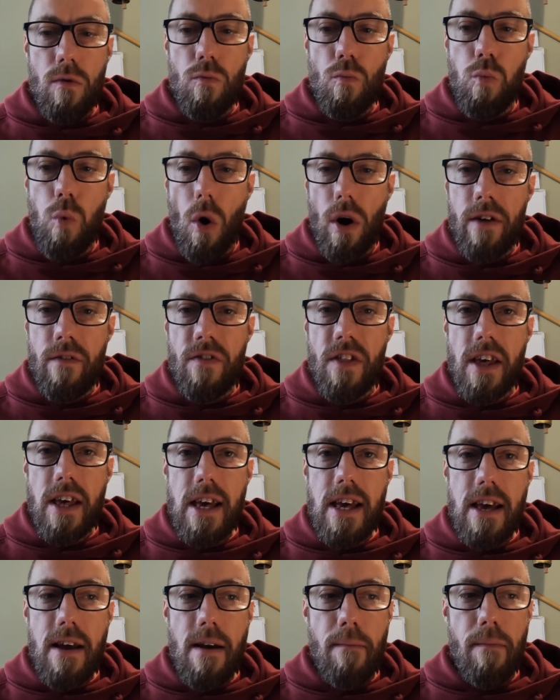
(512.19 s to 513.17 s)
one of
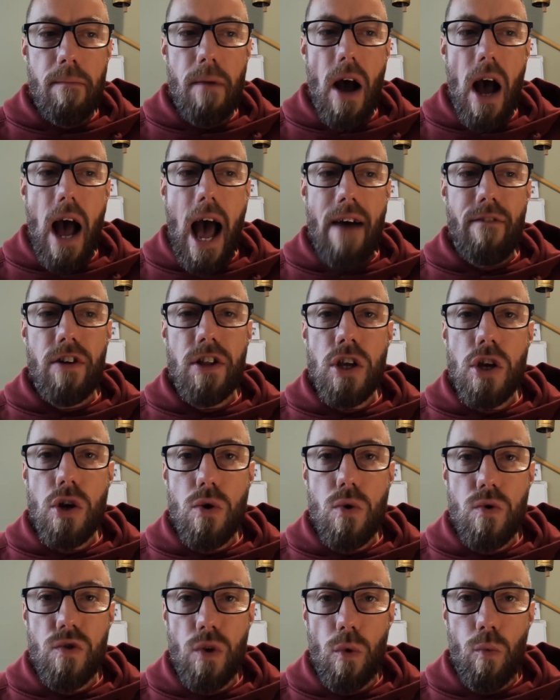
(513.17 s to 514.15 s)
the
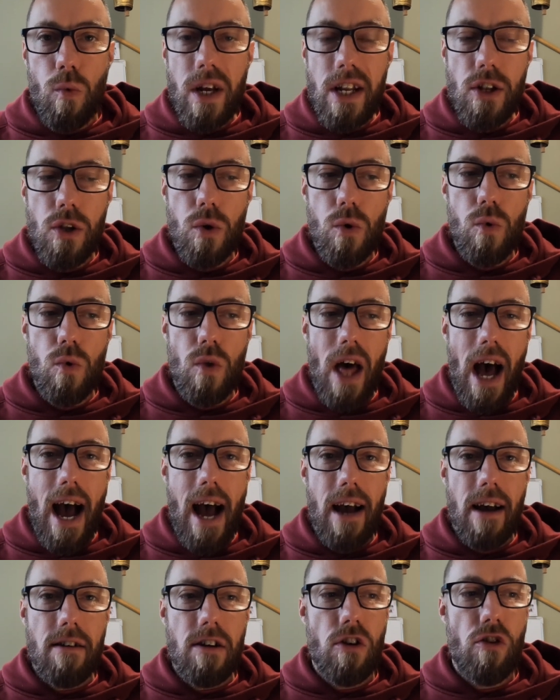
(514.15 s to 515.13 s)
avenues that we do
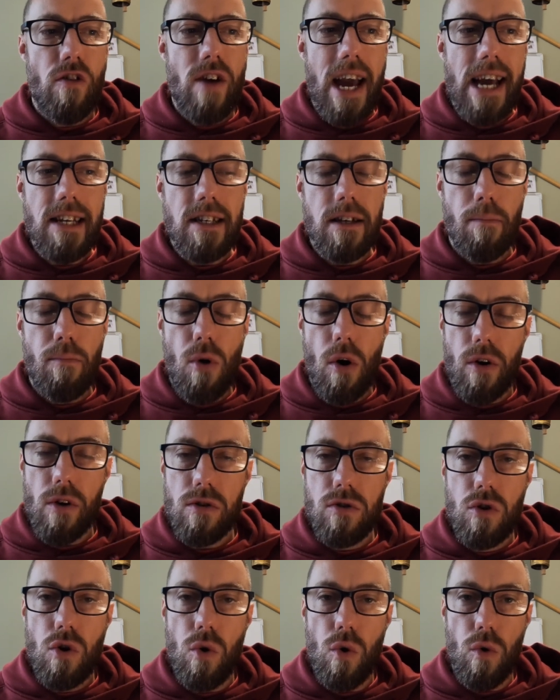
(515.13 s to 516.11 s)
that creates a
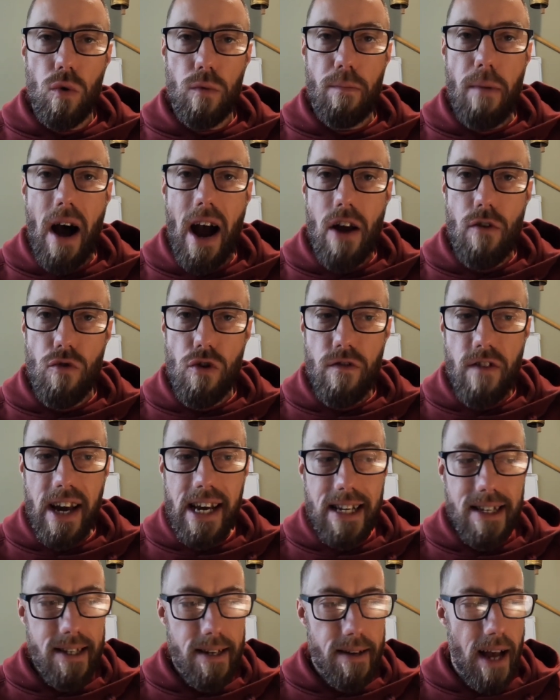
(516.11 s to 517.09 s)
product called
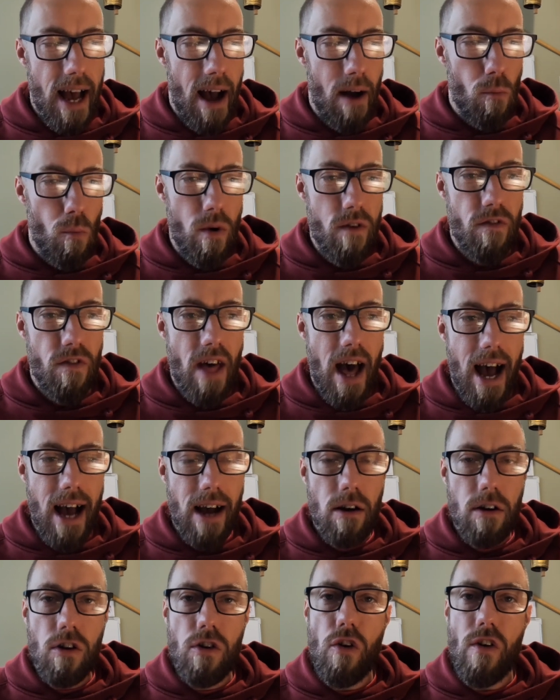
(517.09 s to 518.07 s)
pyruvate, and with
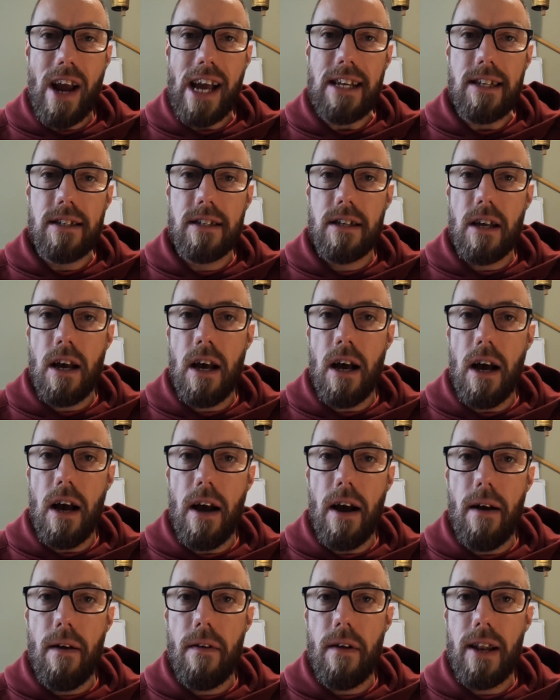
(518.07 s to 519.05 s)
that creates
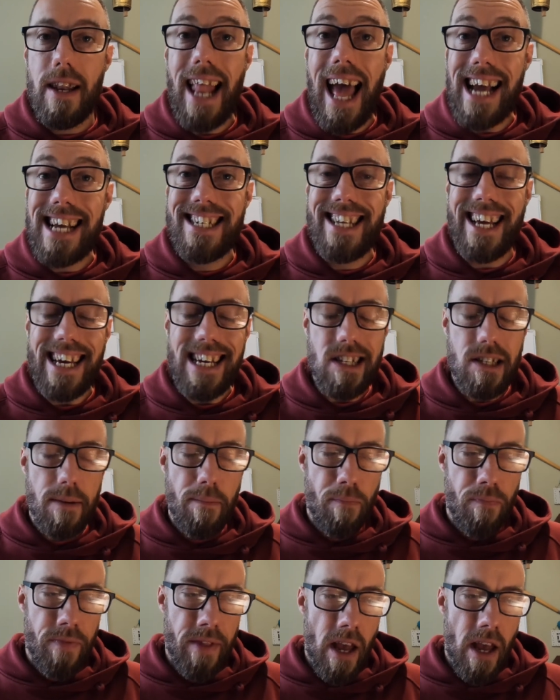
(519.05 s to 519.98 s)
lactate.